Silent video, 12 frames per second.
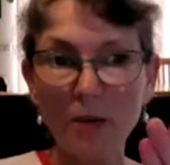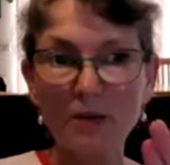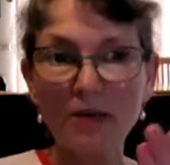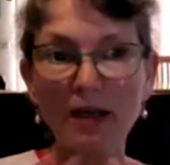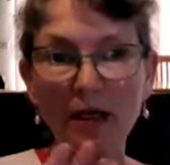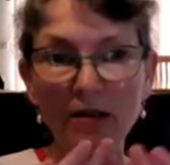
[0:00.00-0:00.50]

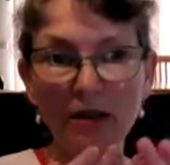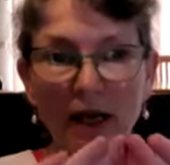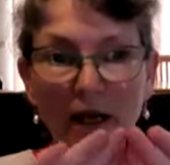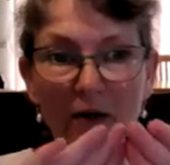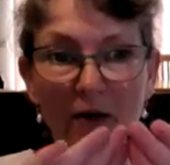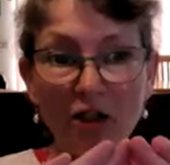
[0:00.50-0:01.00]
upside
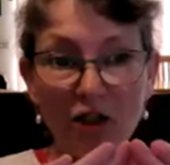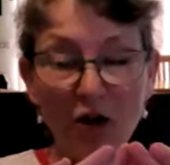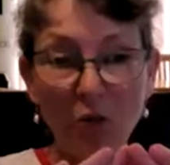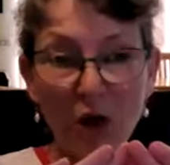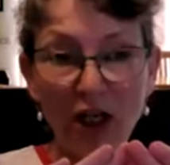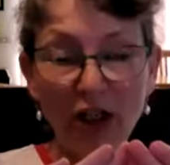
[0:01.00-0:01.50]
down as they're
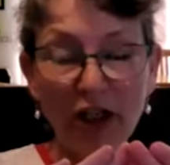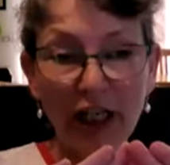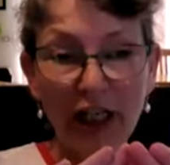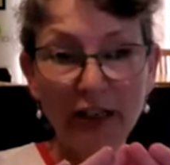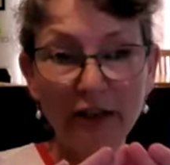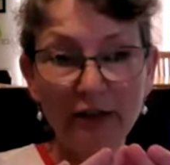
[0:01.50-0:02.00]

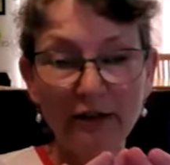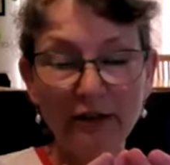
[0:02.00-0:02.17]
working.